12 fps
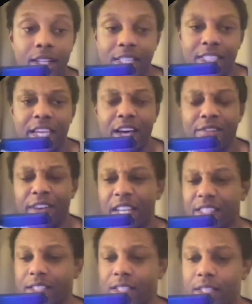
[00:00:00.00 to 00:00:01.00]
Let's see how
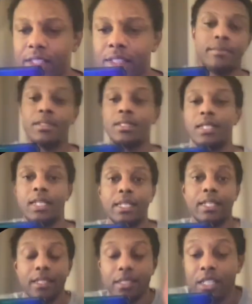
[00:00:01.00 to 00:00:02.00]
fast it does it.
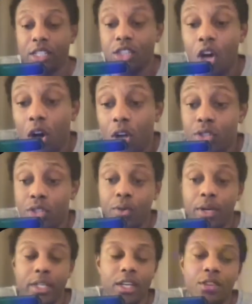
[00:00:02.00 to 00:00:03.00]
There's also
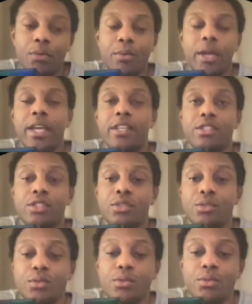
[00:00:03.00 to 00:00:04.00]
another way
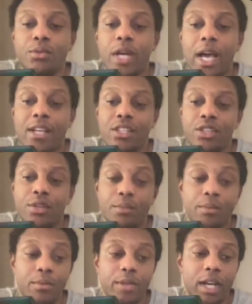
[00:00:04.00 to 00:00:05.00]
to actually
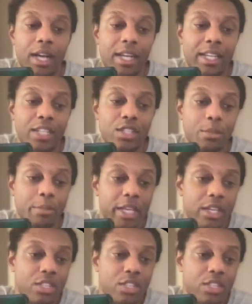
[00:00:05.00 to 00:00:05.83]
get your Pika